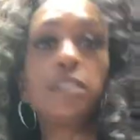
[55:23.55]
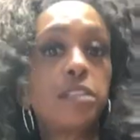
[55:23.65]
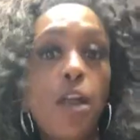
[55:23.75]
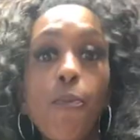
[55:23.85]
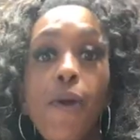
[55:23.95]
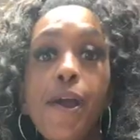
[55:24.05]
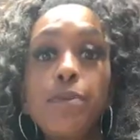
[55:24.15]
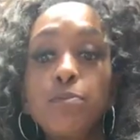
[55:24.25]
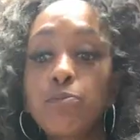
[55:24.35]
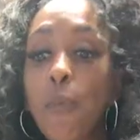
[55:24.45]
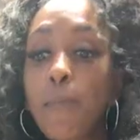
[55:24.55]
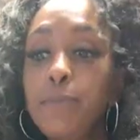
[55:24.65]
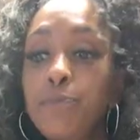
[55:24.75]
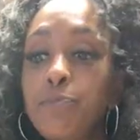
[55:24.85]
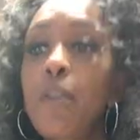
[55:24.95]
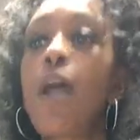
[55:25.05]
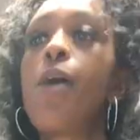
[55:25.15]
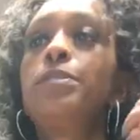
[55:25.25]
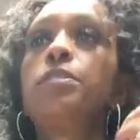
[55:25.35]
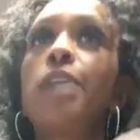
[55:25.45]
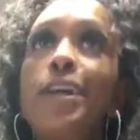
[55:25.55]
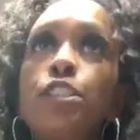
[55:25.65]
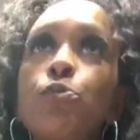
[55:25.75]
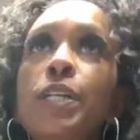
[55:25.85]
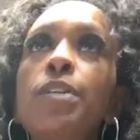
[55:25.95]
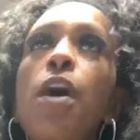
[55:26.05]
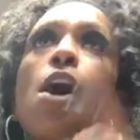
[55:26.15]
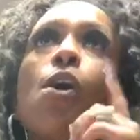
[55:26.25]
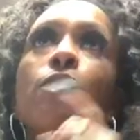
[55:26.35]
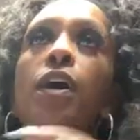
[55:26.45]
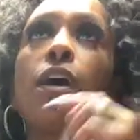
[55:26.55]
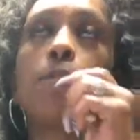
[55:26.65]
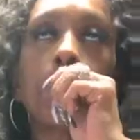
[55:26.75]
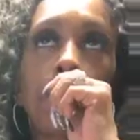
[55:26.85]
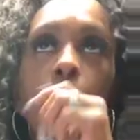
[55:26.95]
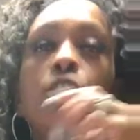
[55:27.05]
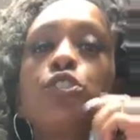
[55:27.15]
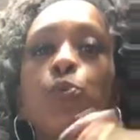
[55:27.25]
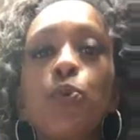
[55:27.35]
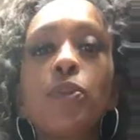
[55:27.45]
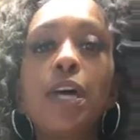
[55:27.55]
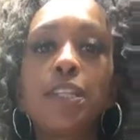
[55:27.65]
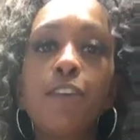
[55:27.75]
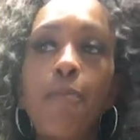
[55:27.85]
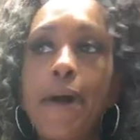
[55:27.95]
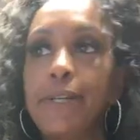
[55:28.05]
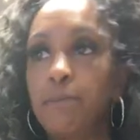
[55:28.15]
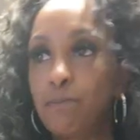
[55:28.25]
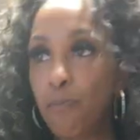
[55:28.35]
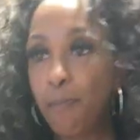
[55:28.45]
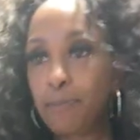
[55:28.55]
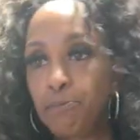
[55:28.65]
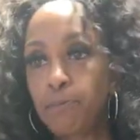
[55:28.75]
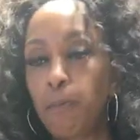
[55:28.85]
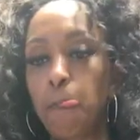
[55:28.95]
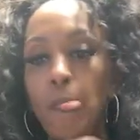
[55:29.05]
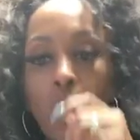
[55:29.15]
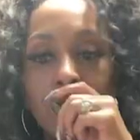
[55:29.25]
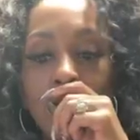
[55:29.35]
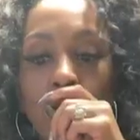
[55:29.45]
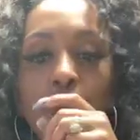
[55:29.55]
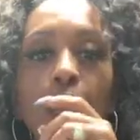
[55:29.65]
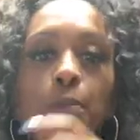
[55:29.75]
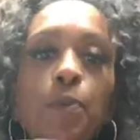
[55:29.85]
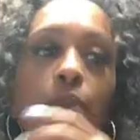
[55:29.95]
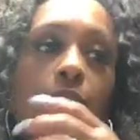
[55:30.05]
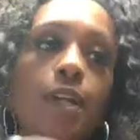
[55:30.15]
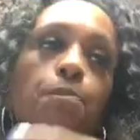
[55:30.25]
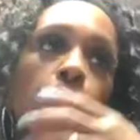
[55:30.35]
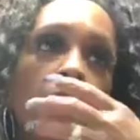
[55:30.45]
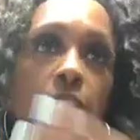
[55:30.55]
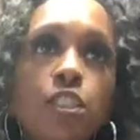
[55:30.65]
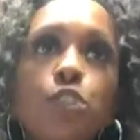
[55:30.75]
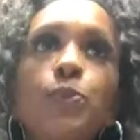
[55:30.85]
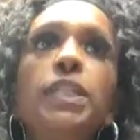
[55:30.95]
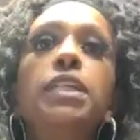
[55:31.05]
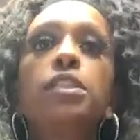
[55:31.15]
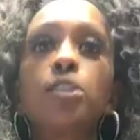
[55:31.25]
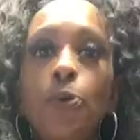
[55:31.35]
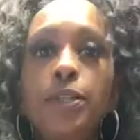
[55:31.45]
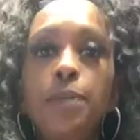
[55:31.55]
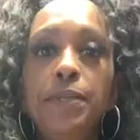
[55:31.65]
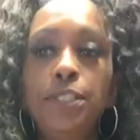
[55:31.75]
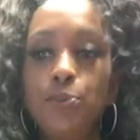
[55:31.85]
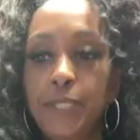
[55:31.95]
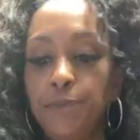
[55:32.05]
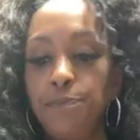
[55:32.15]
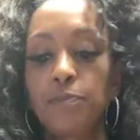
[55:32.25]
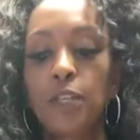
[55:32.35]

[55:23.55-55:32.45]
It's like bread. It's not as sweet. Here's a rule I live by. Because I know a lot of people are like, is sweet, is it going to be sweet?